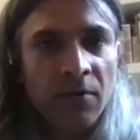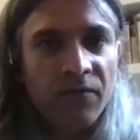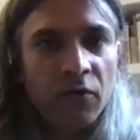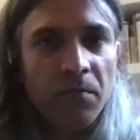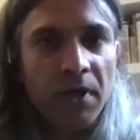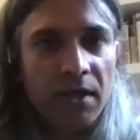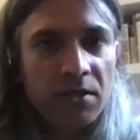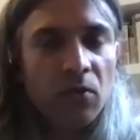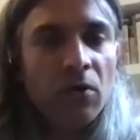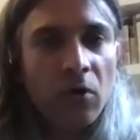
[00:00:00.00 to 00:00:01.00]
few
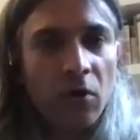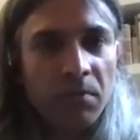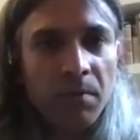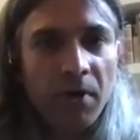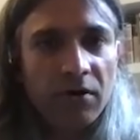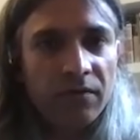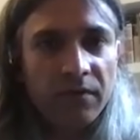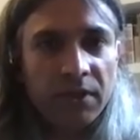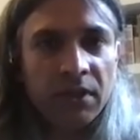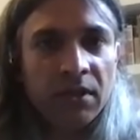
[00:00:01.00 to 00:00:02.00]
players who will not be part of
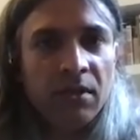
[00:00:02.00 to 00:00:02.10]
it,